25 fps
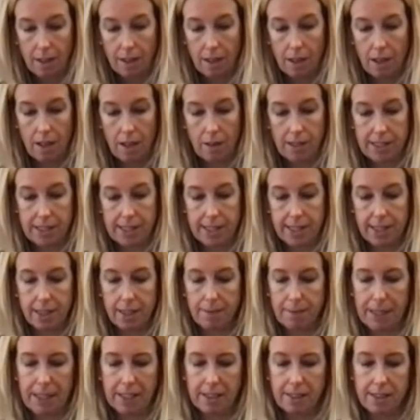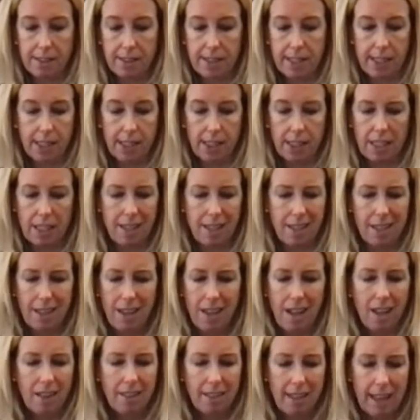Oh, and dill,
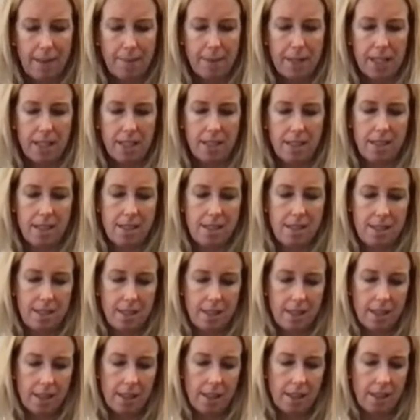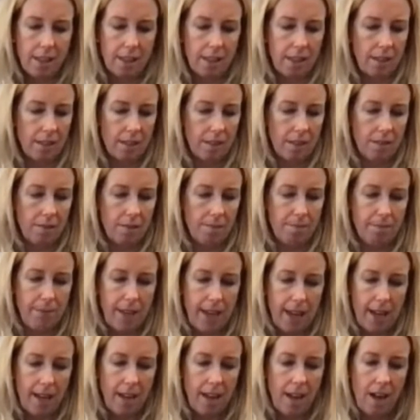lemon, dill,
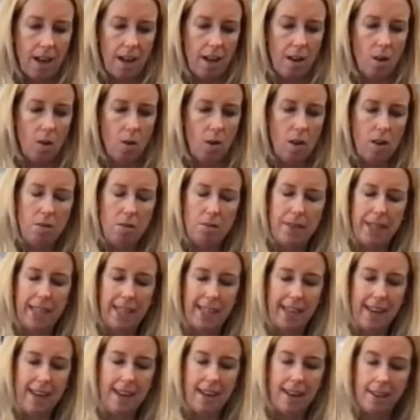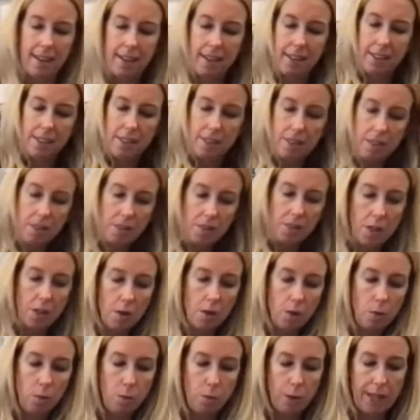mayo. Oh my God.
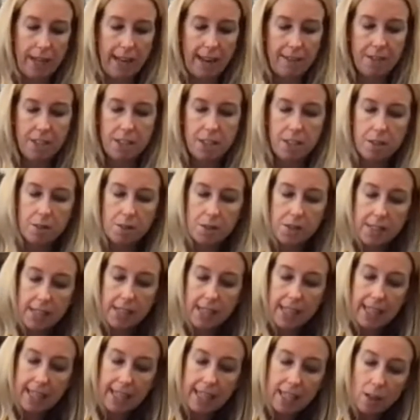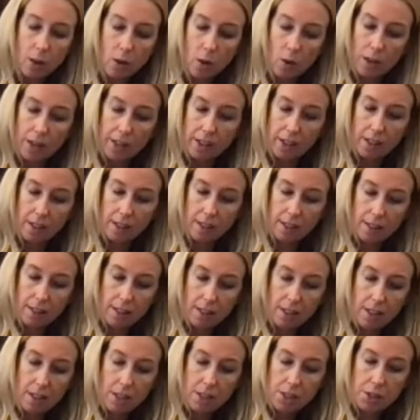So we haven't used any oil
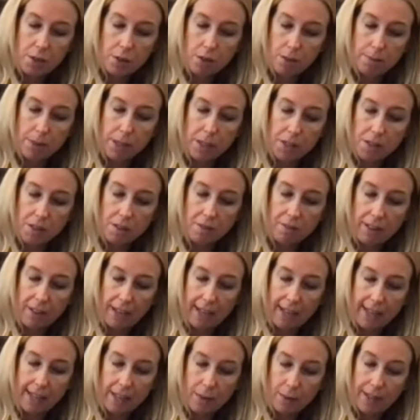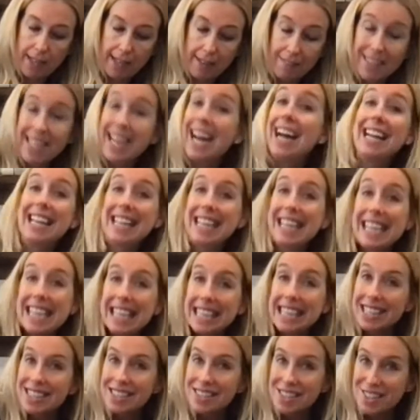to emulsify. We have not
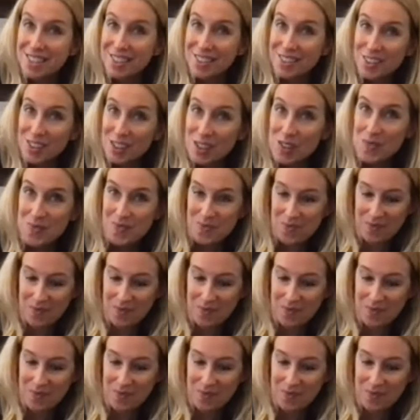needed to.